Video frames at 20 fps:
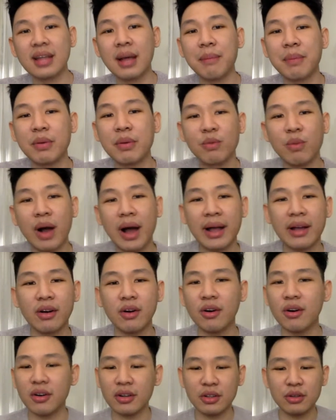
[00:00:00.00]
I mean why,
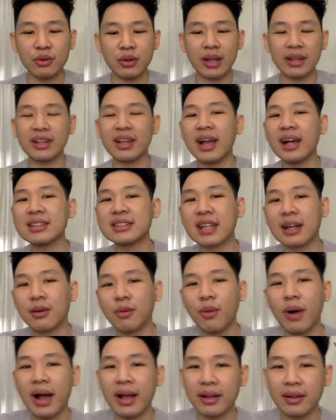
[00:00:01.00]
or you can guess
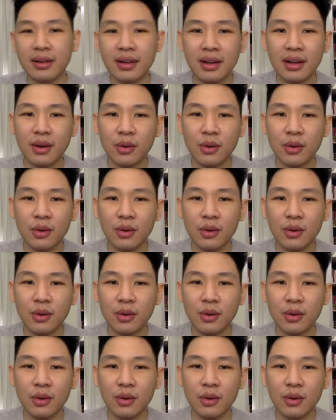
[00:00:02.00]
why.